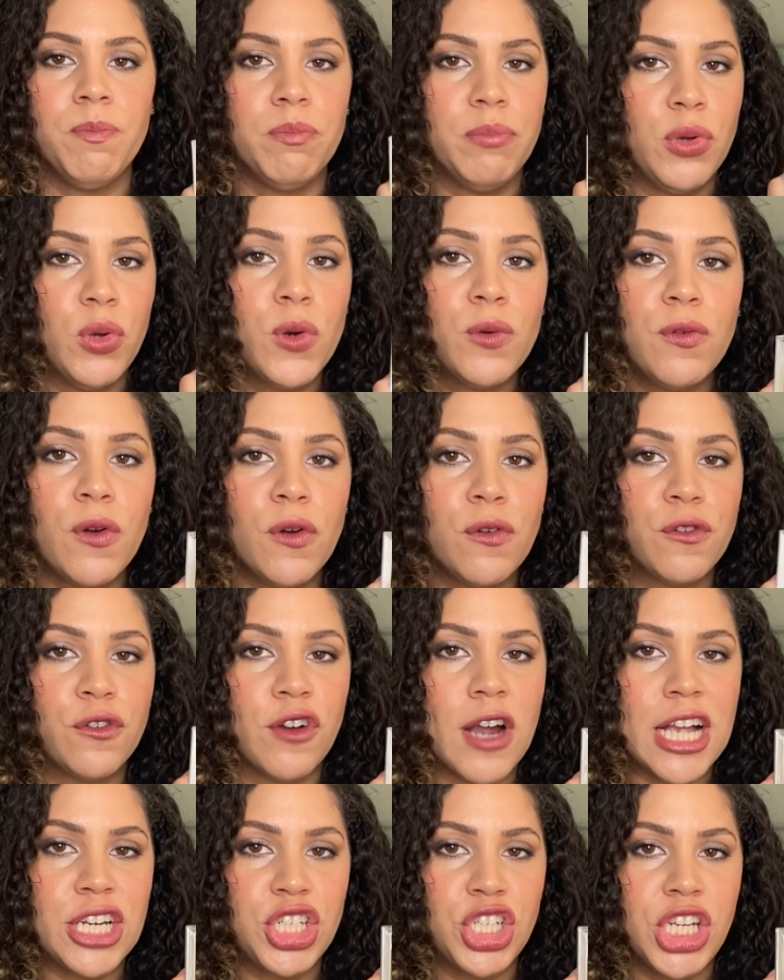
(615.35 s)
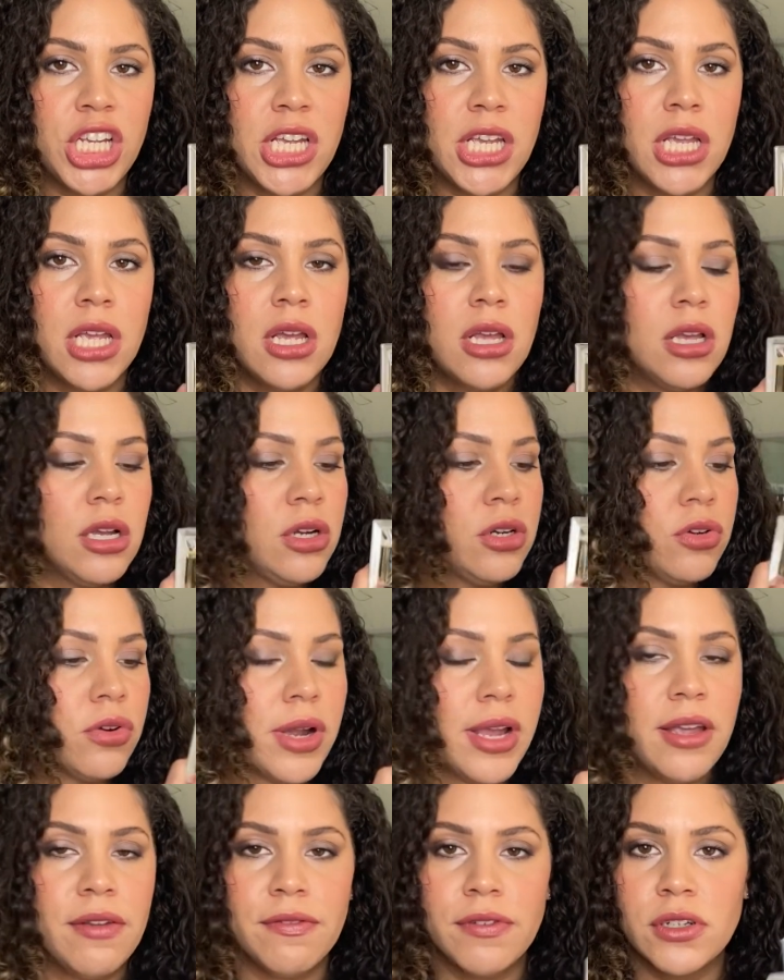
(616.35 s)
Beautiful, freshy,
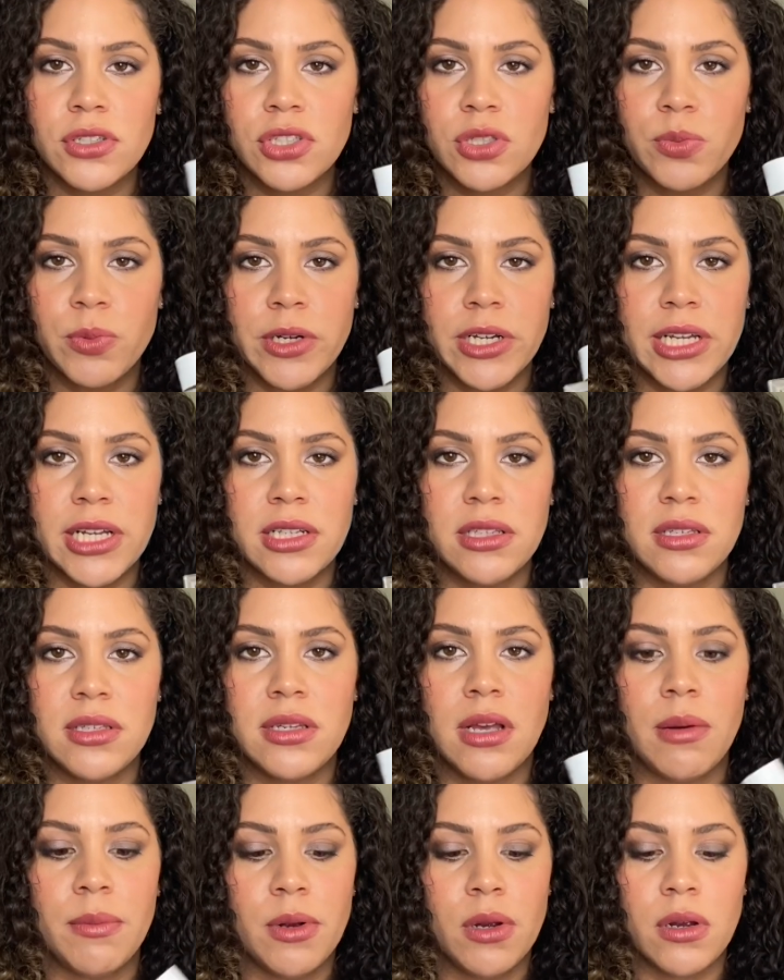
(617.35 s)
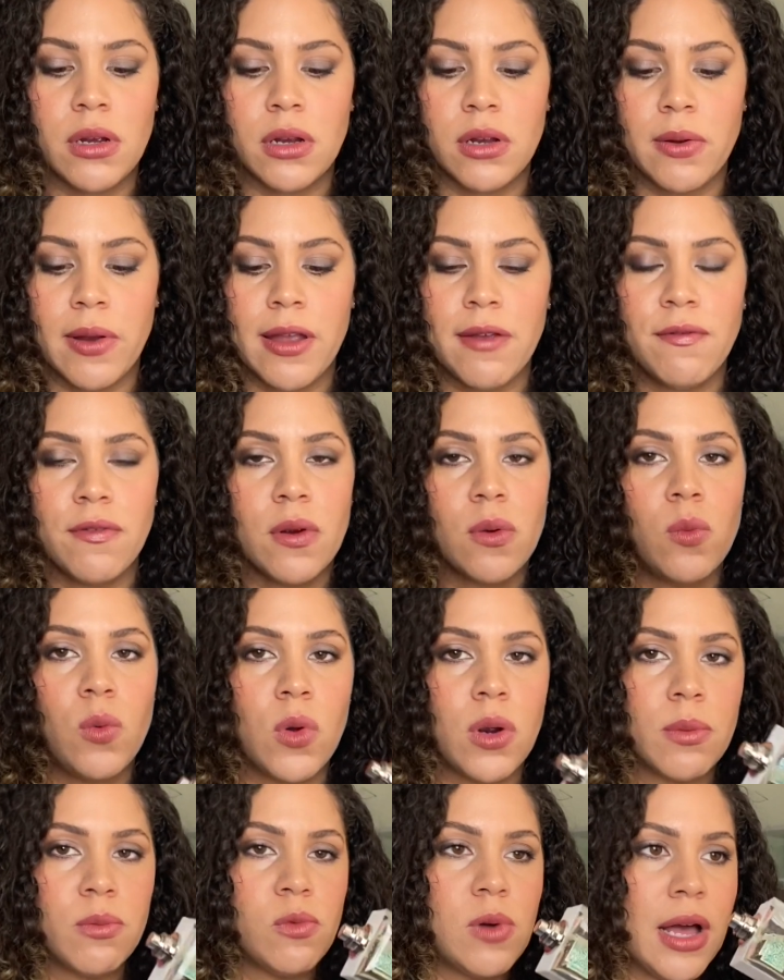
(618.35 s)
great for spring and summer, great for
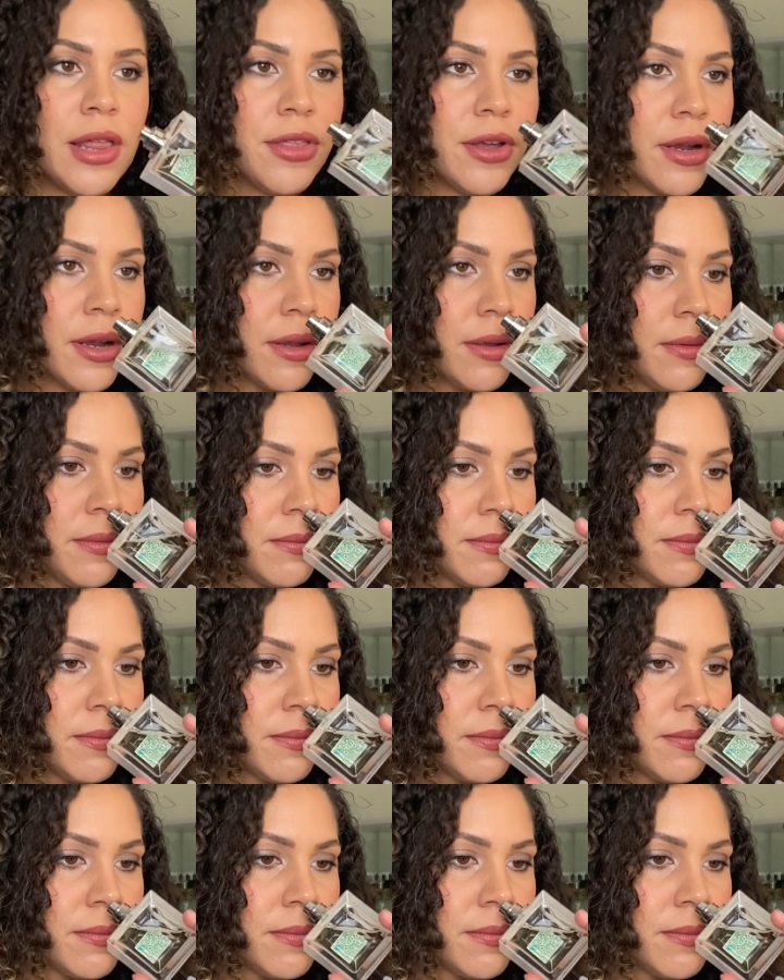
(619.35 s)
warm weather.